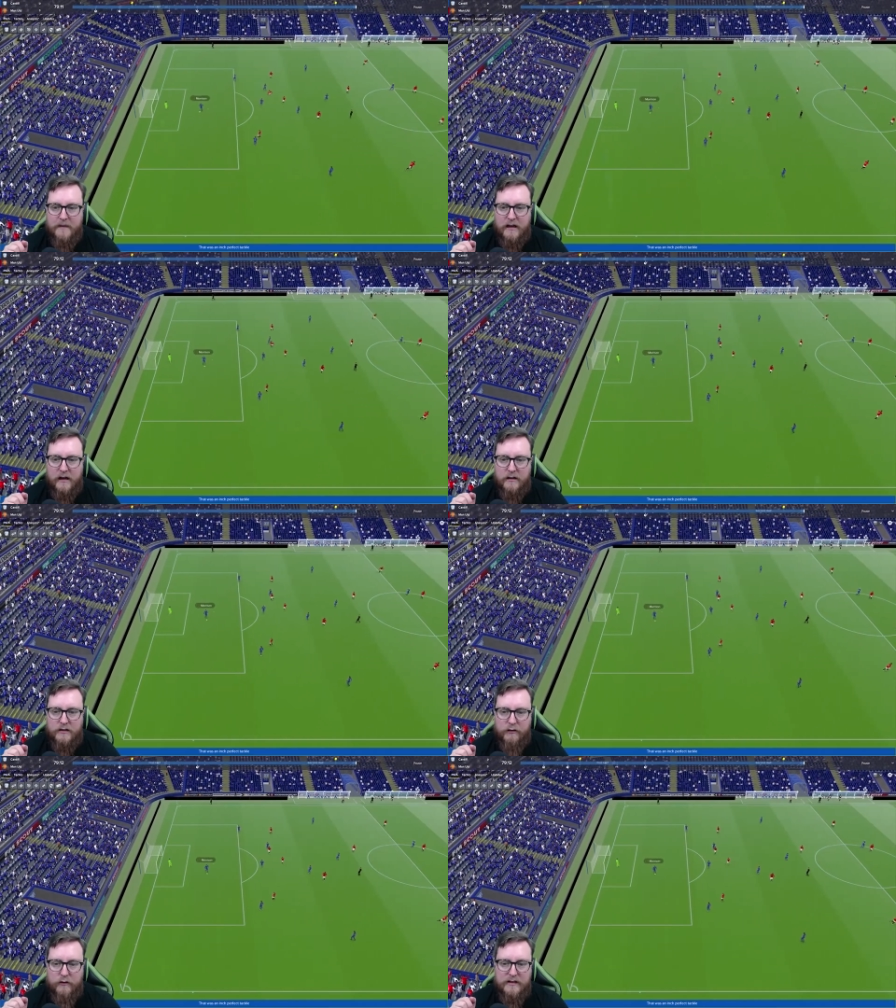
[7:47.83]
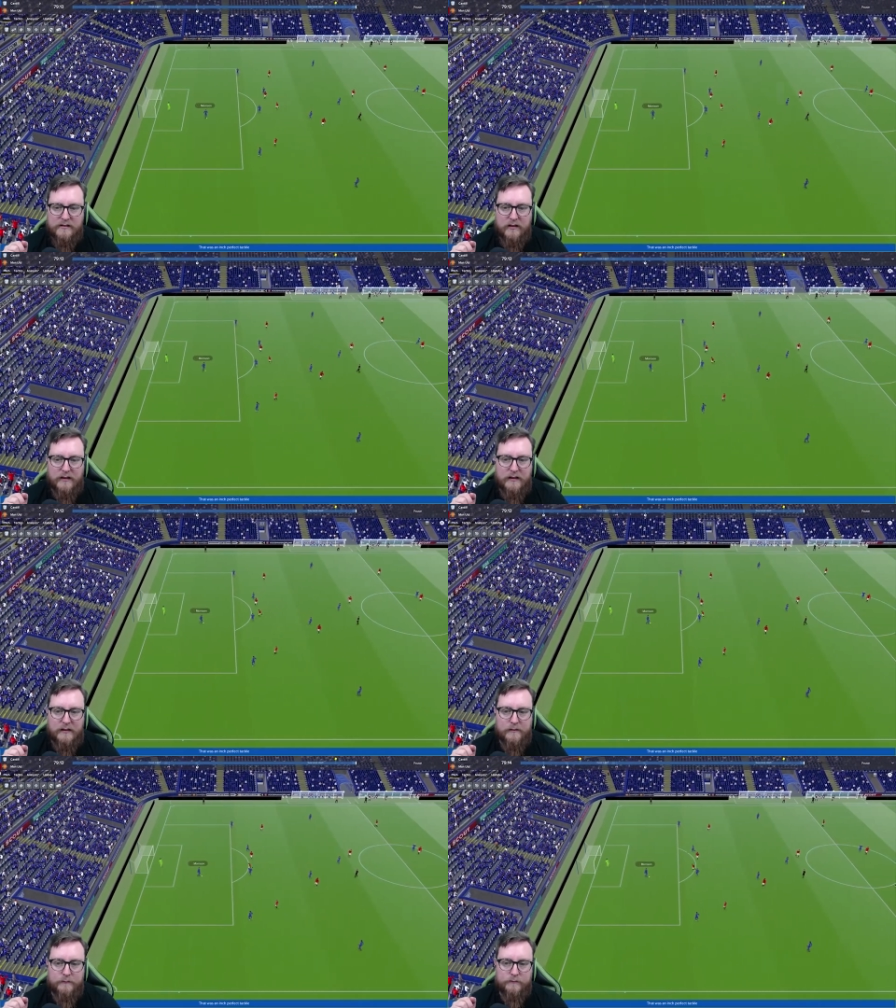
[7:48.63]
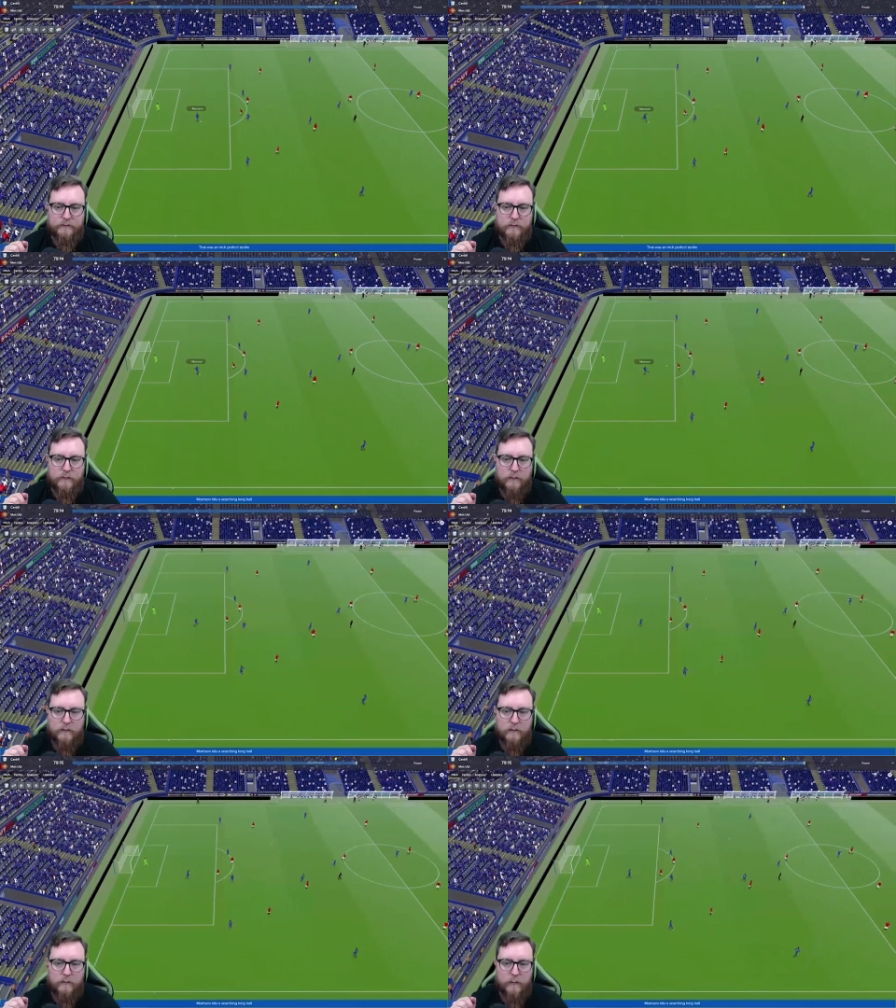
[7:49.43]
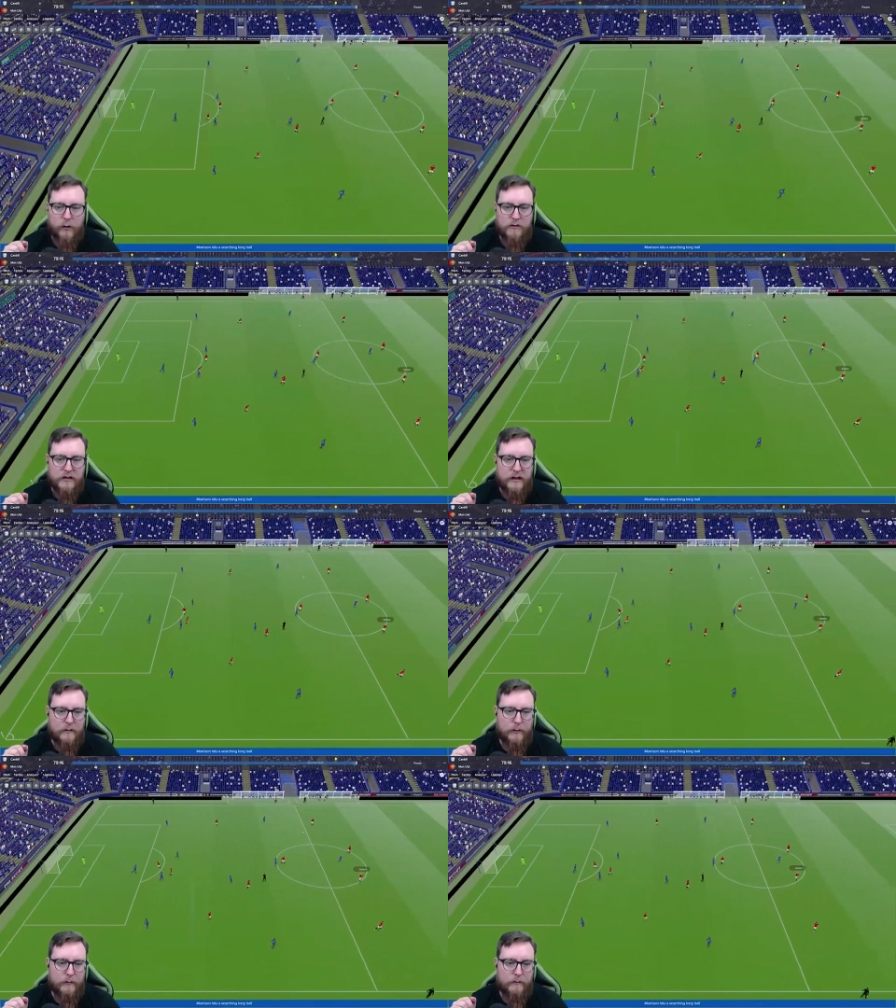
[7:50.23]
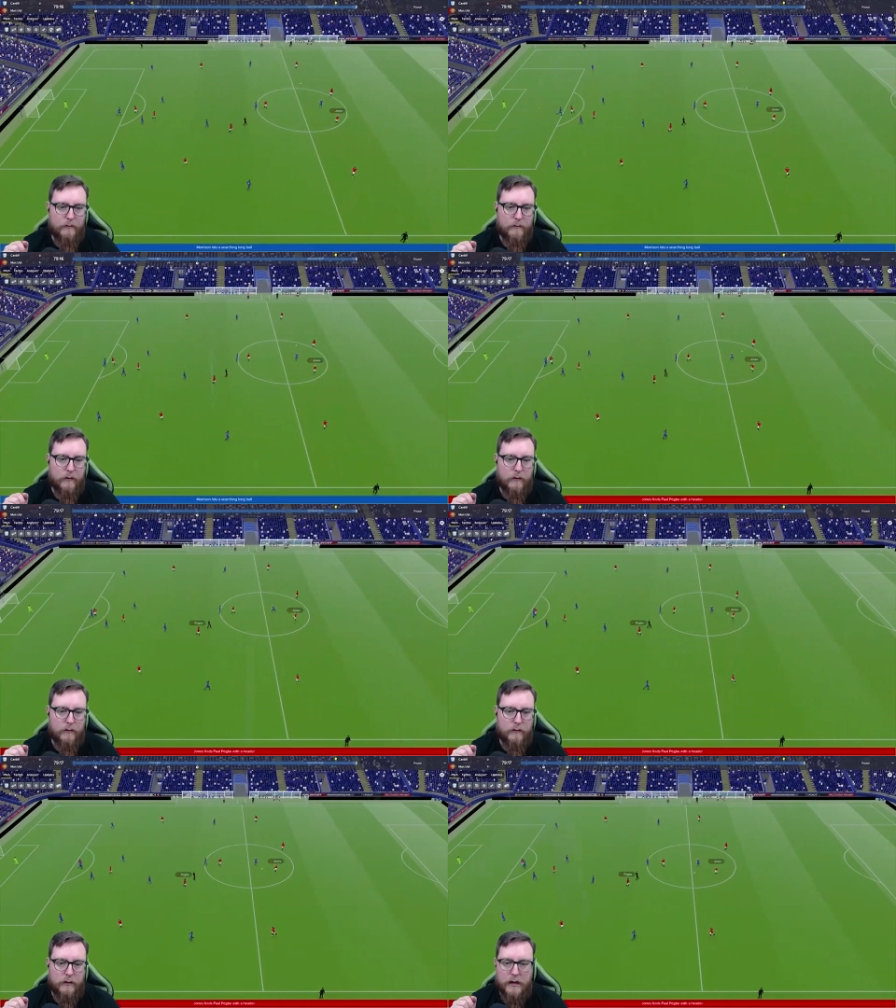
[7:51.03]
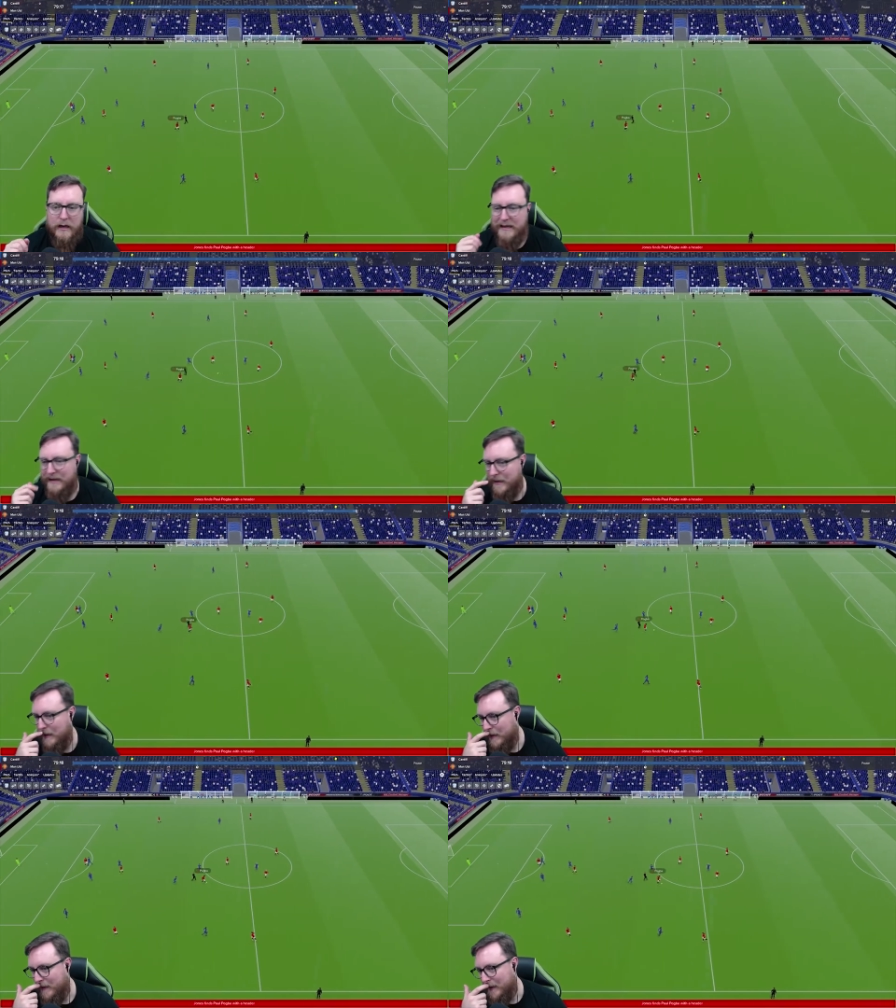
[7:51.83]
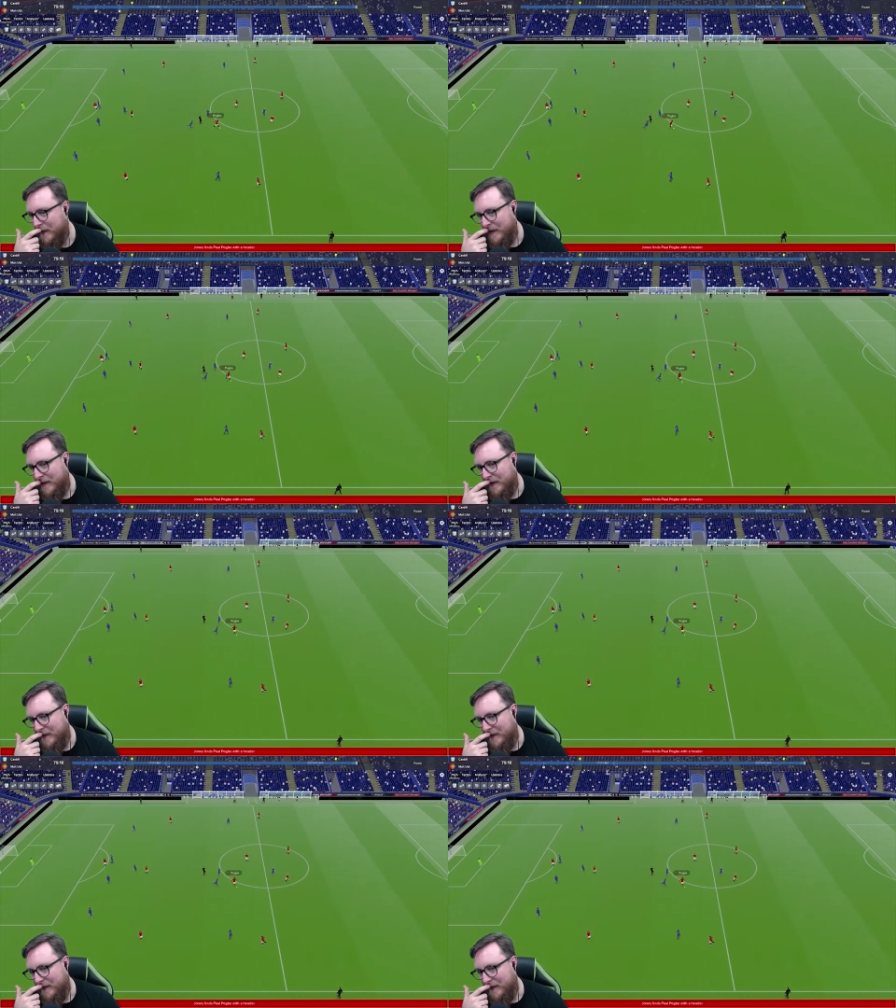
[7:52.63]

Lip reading: Ah, oh, it's a great slide there. Morrison up. No.